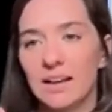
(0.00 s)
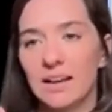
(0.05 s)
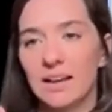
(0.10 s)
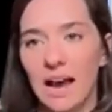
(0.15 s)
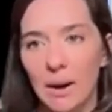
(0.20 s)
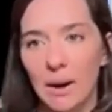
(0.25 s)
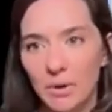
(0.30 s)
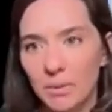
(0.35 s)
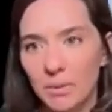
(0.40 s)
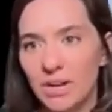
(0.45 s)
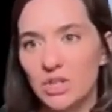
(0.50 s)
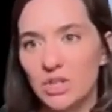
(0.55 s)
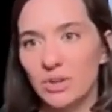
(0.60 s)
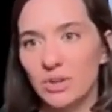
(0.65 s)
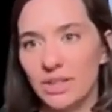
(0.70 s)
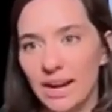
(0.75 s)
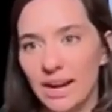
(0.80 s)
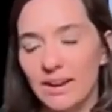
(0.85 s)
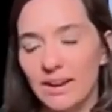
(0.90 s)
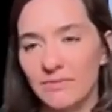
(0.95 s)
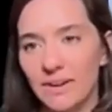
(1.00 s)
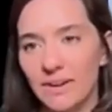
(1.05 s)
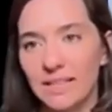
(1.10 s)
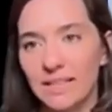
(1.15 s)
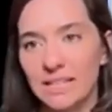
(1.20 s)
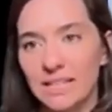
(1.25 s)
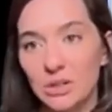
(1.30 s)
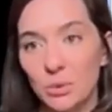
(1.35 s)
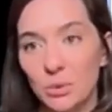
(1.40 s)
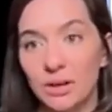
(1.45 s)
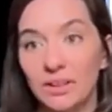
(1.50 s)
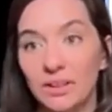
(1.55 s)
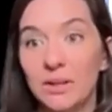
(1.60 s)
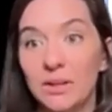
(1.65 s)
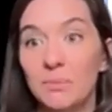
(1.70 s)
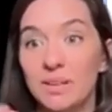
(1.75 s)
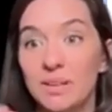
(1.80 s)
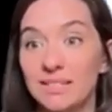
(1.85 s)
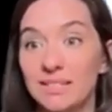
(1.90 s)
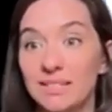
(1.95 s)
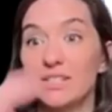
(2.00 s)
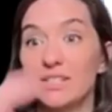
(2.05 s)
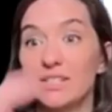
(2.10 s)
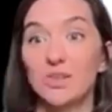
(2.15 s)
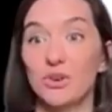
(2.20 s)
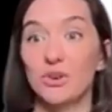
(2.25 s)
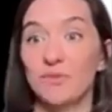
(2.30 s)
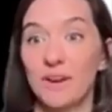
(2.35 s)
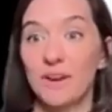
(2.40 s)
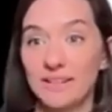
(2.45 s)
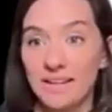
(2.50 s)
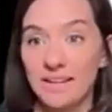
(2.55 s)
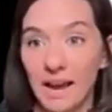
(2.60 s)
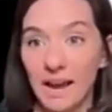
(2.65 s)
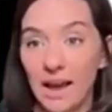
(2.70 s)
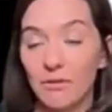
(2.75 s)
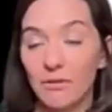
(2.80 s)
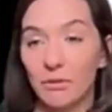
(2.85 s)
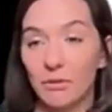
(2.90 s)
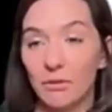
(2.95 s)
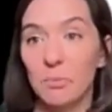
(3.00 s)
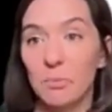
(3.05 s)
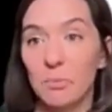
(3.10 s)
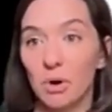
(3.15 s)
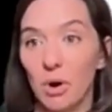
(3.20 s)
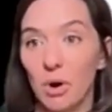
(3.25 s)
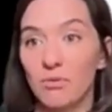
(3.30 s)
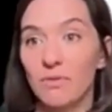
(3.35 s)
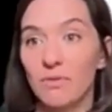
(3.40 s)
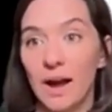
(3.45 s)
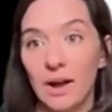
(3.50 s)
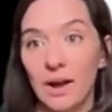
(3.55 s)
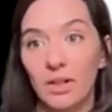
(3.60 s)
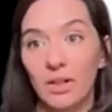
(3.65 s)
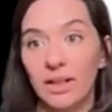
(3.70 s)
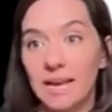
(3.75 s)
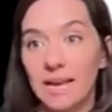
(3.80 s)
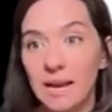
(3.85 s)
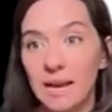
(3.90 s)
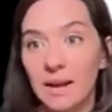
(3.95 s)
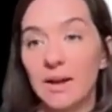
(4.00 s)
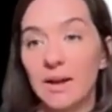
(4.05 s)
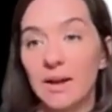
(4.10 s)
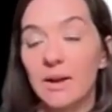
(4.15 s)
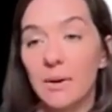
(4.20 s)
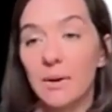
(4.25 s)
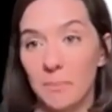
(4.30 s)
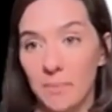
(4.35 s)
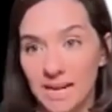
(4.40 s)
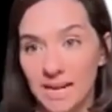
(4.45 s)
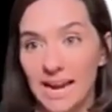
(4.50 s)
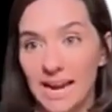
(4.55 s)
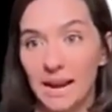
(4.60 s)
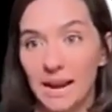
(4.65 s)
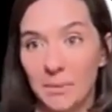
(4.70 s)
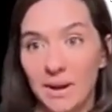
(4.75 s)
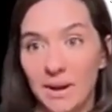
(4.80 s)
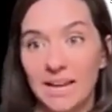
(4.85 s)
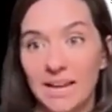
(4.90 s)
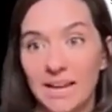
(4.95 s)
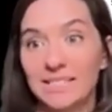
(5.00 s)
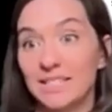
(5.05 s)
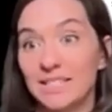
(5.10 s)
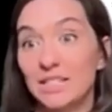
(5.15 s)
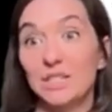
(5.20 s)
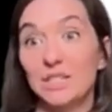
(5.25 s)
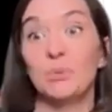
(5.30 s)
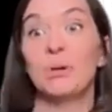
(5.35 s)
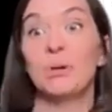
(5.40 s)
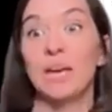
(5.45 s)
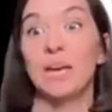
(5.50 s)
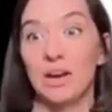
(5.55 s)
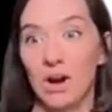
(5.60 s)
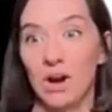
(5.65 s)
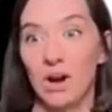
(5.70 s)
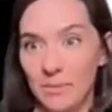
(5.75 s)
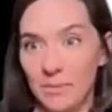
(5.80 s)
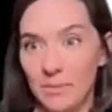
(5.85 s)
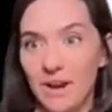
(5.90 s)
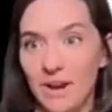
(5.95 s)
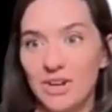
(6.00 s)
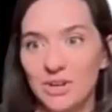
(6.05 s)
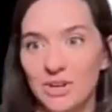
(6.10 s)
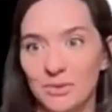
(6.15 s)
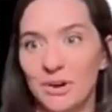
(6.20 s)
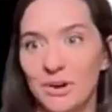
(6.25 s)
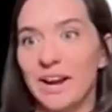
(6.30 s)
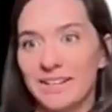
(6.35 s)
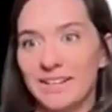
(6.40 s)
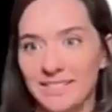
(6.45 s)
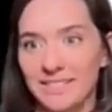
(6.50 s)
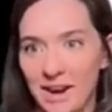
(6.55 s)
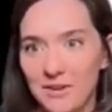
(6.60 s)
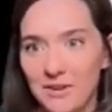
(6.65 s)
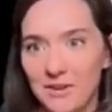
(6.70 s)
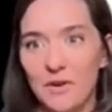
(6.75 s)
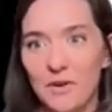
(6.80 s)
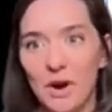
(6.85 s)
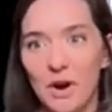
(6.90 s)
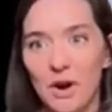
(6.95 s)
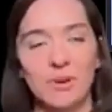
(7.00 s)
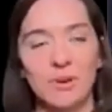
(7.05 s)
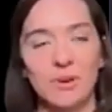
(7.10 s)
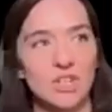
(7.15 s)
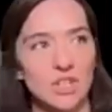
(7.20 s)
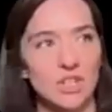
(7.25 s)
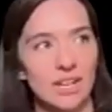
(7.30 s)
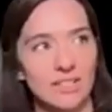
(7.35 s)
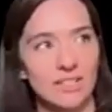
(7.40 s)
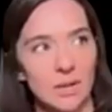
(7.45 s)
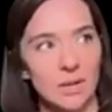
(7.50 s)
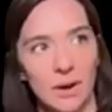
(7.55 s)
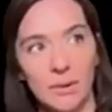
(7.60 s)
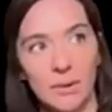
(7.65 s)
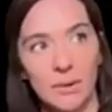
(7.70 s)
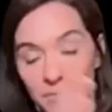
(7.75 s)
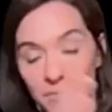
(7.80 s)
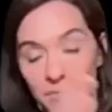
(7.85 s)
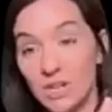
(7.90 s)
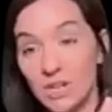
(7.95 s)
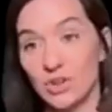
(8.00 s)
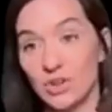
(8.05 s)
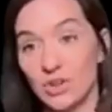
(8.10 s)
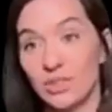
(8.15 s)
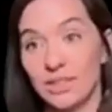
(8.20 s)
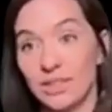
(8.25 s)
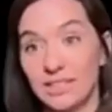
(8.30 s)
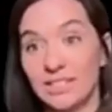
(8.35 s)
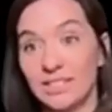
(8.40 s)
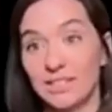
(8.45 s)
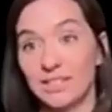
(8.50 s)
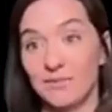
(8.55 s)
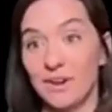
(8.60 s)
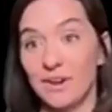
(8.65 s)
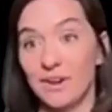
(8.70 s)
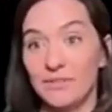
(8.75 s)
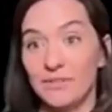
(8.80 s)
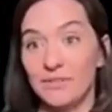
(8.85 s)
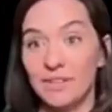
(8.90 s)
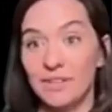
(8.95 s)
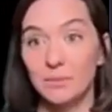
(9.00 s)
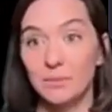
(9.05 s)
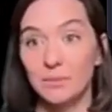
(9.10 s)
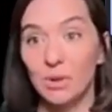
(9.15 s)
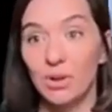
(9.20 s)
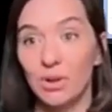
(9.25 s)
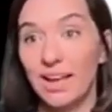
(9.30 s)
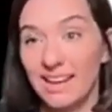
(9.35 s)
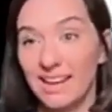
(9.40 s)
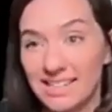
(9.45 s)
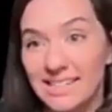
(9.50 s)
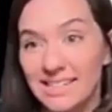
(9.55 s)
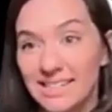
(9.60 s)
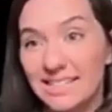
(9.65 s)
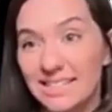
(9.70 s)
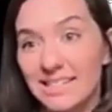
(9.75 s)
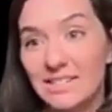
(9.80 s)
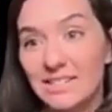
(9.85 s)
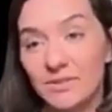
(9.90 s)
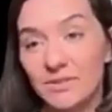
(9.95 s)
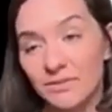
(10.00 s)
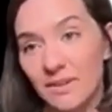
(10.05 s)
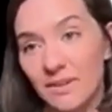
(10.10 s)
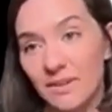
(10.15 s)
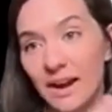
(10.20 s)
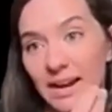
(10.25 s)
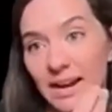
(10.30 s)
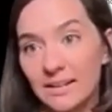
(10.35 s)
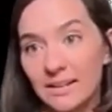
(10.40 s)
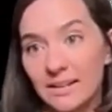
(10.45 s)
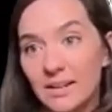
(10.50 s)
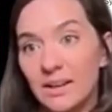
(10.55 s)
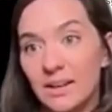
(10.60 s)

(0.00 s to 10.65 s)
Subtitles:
I want to make sure that I can find these quickly because these are affecting every profile in my database. This is a big automation, right? It's kind of far reaching. So I want to make sure that this is very visible and easy to find